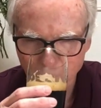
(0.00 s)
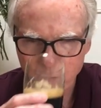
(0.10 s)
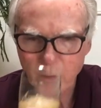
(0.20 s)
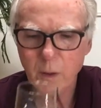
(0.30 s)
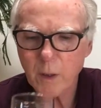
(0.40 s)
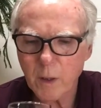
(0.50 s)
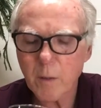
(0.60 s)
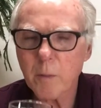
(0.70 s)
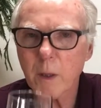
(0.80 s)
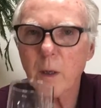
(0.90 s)
Certainly a
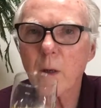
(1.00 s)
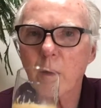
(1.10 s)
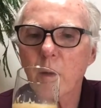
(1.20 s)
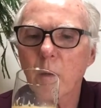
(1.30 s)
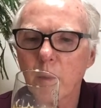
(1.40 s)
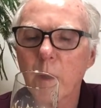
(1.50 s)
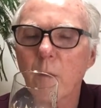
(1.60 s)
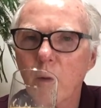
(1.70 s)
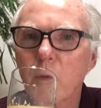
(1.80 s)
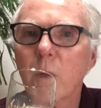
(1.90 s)
big
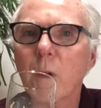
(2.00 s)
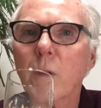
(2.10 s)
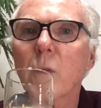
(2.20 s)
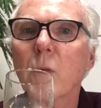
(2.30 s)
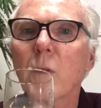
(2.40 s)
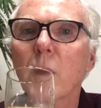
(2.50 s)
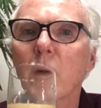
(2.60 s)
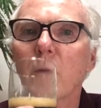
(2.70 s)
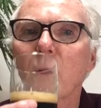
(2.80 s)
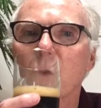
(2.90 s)
roastiness here
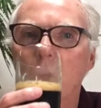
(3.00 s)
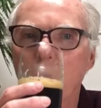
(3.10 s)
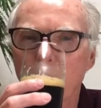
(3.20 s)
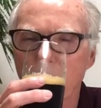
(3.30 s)
for sure.